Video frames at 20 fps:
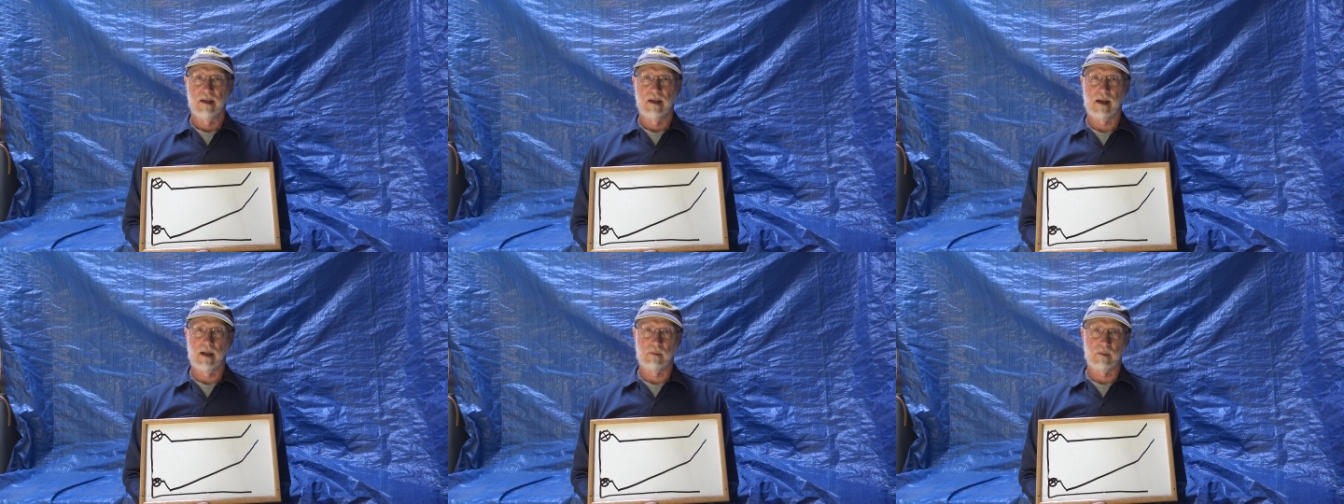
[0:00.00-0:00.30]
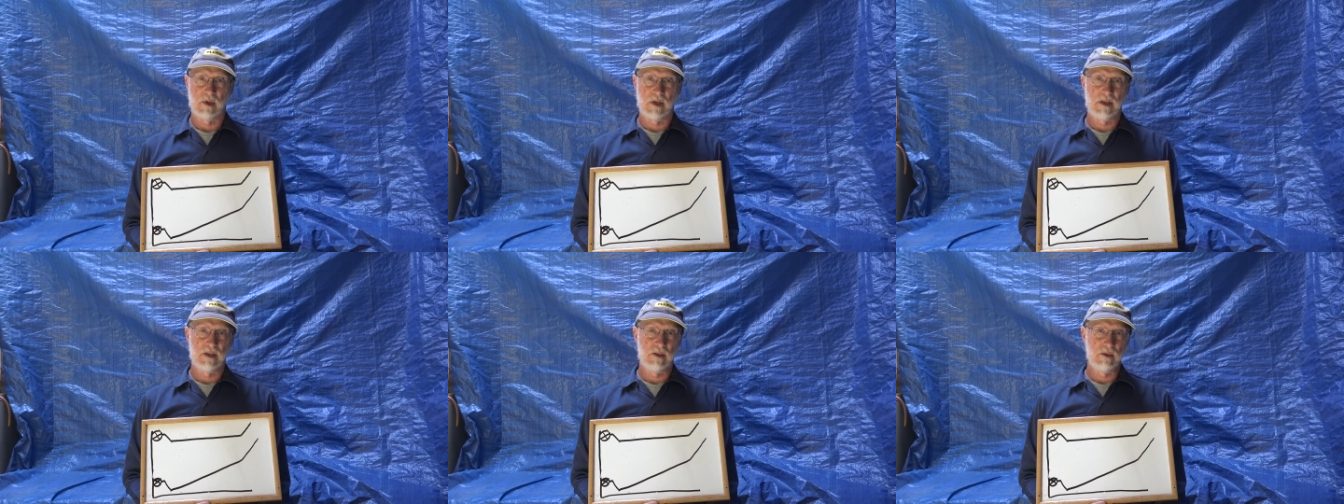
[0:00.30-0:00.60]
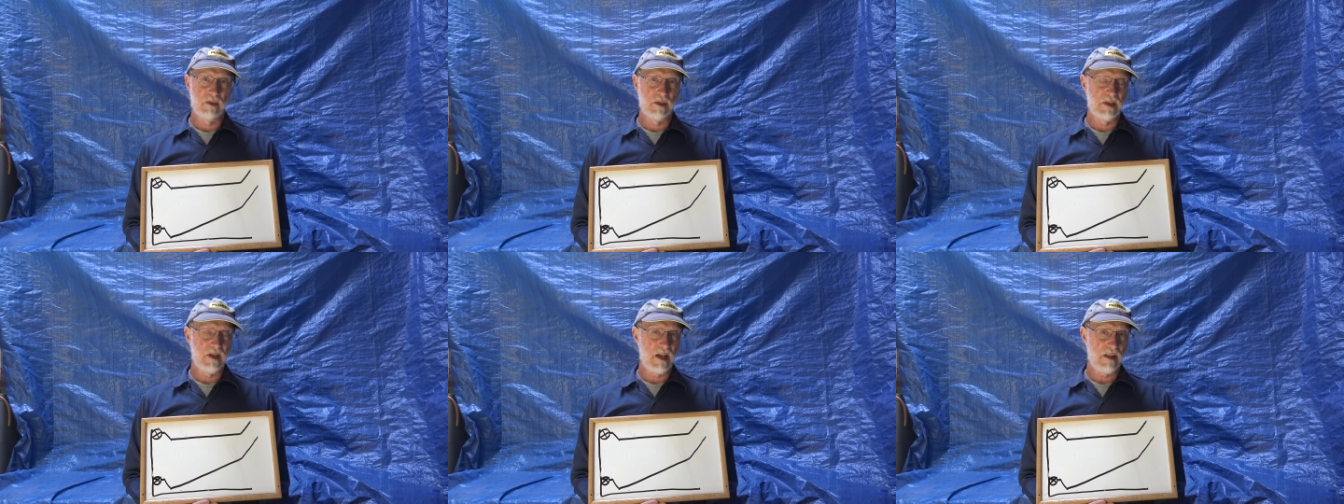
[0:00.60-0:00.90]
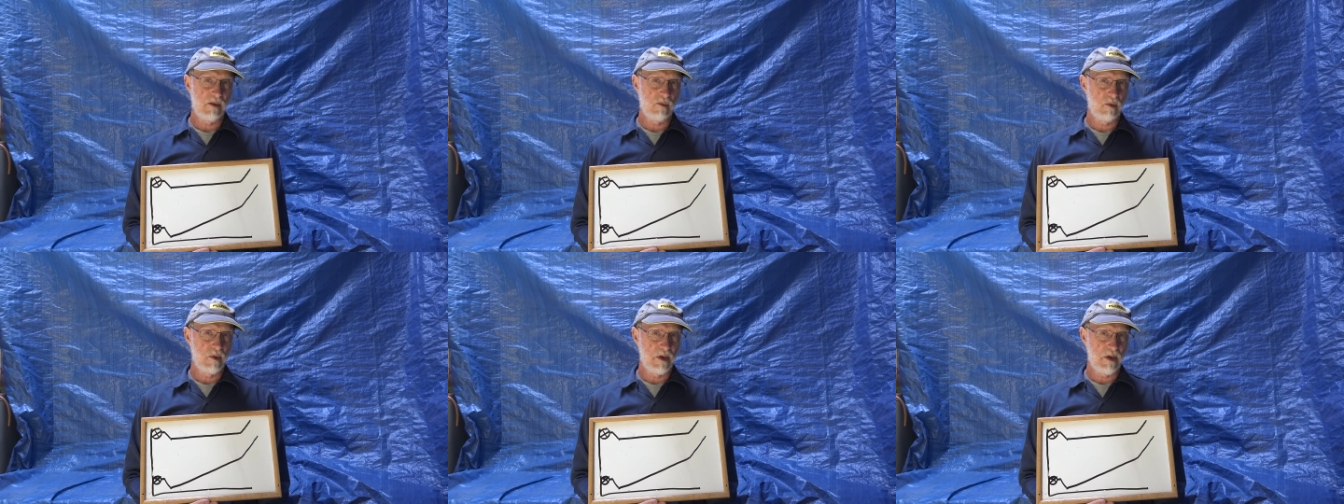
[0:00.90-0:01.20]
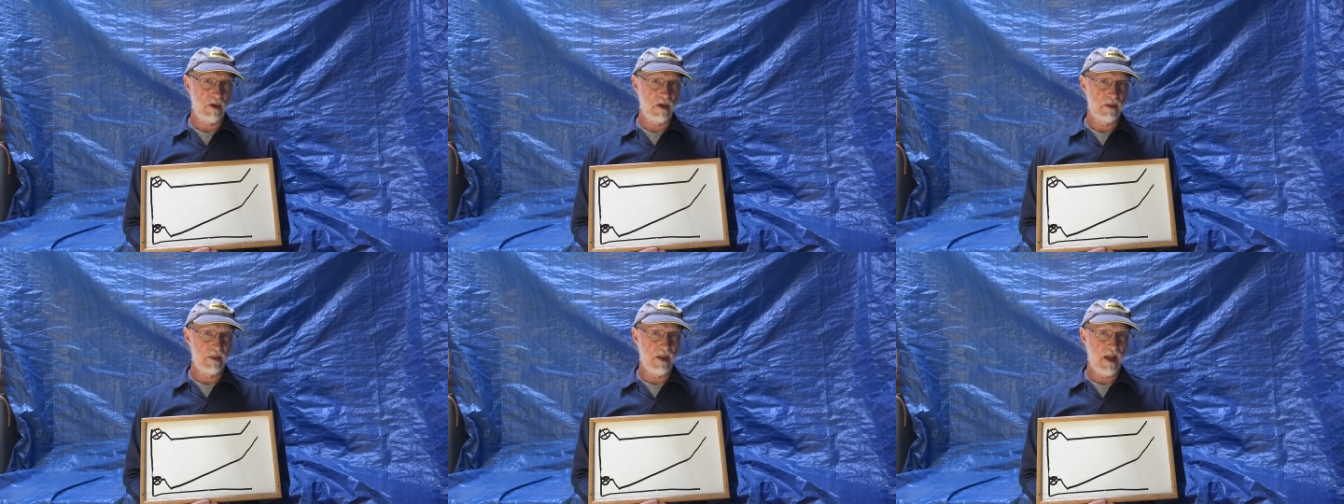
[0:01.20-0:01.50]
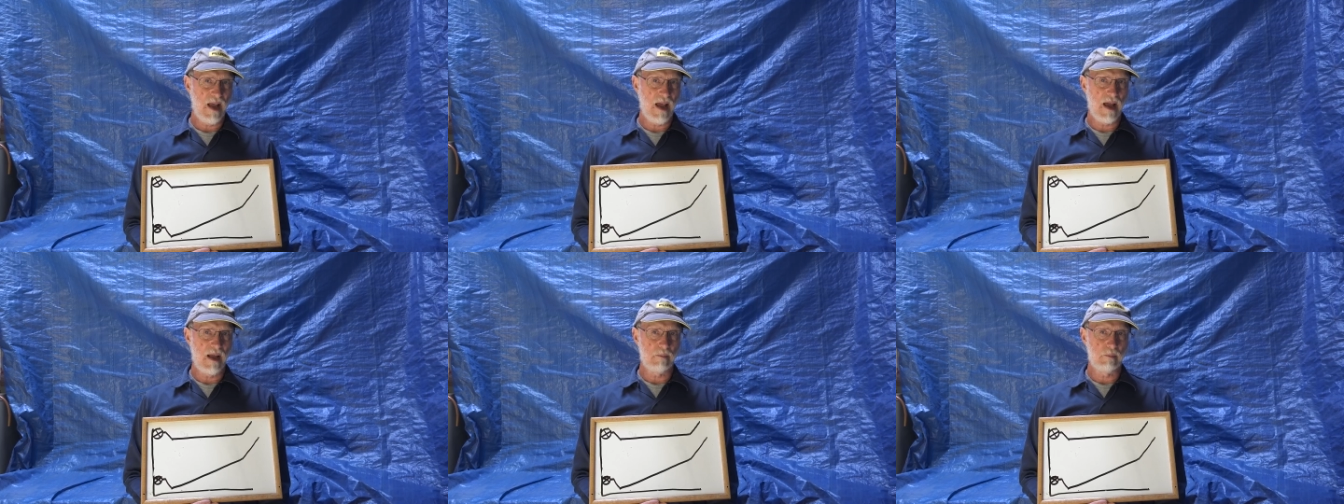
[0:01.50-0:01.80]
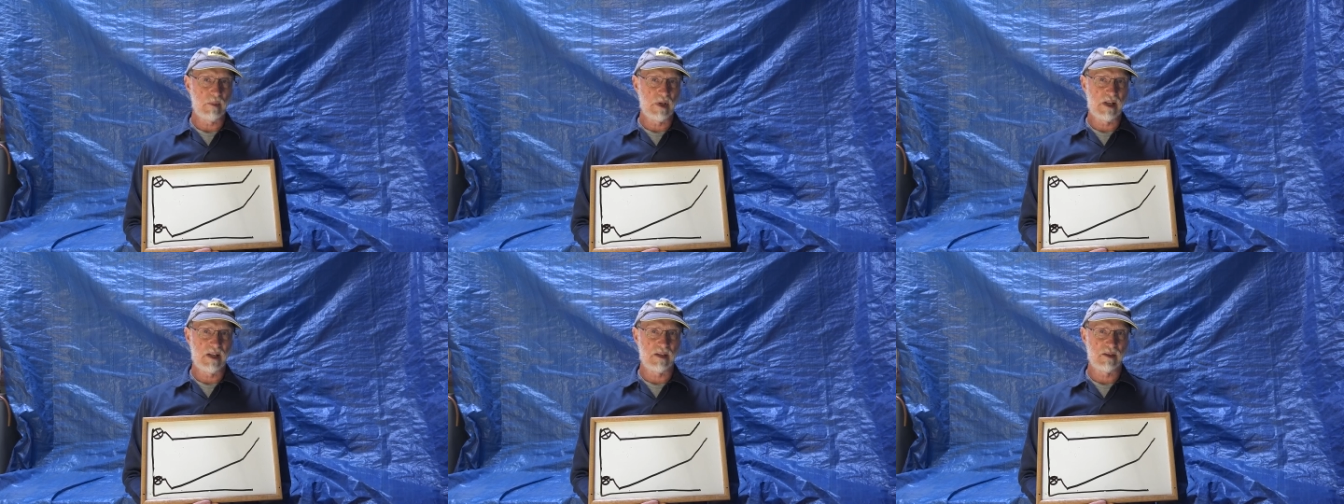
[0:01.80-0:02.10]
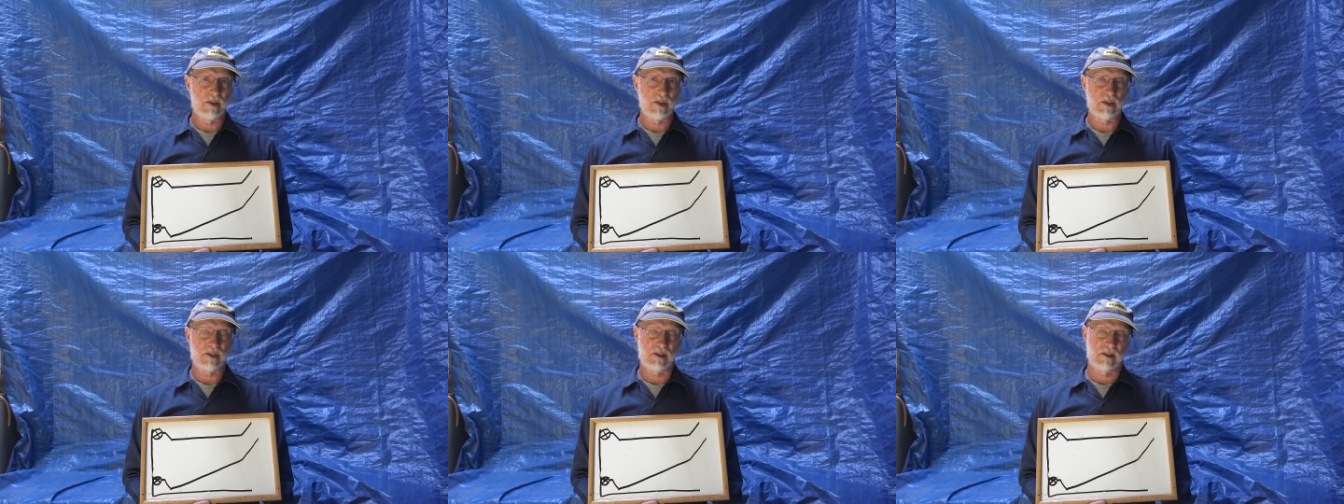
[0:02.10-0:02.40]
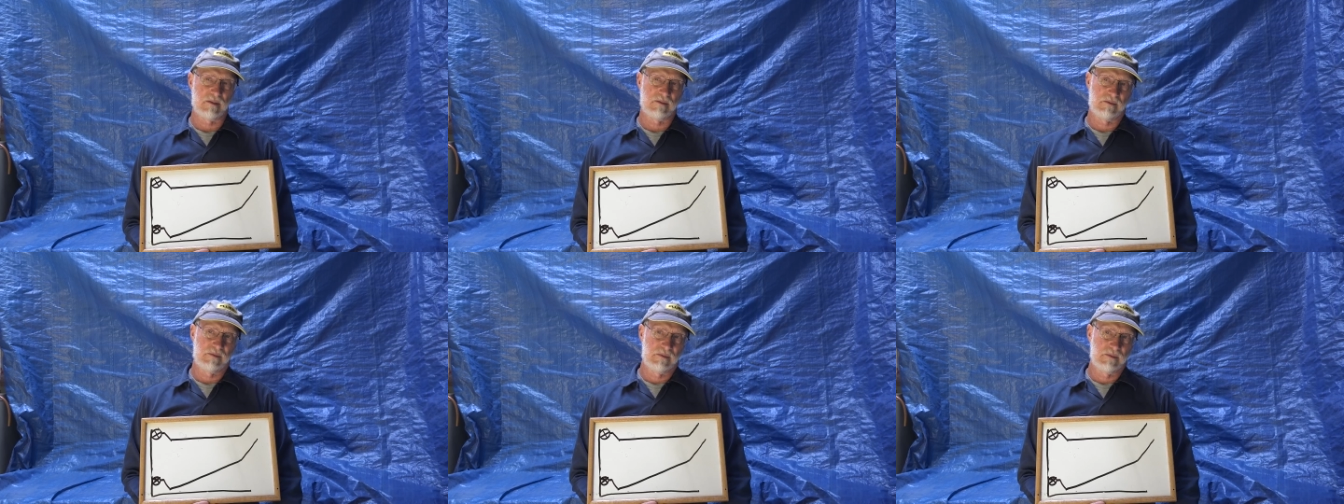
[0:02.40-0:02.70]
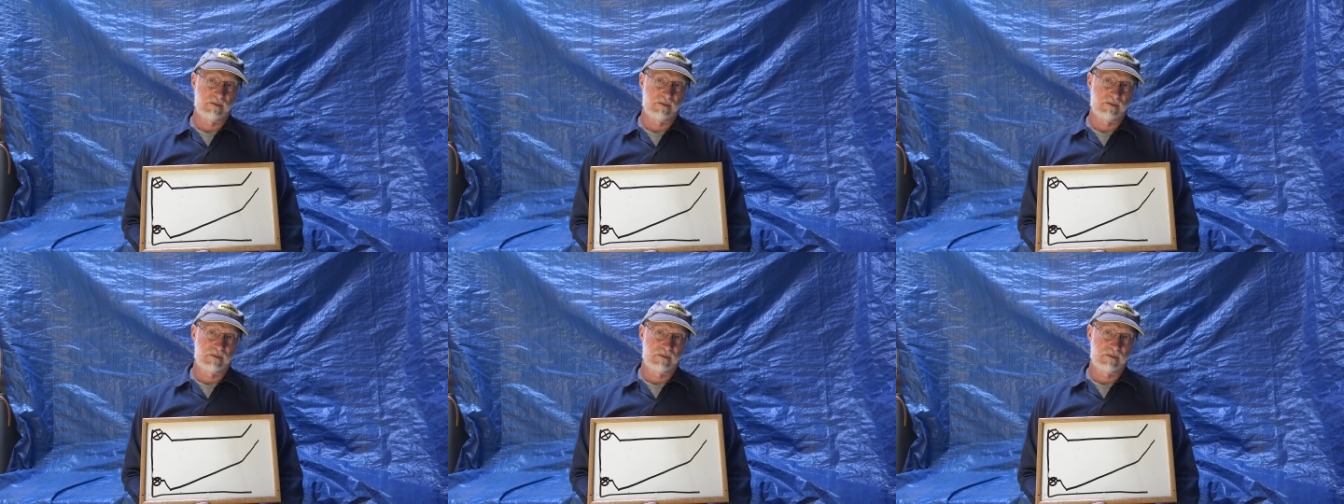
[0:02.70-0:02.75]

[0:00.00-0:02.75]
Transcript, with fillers: And I'm going to do another one on that because it's a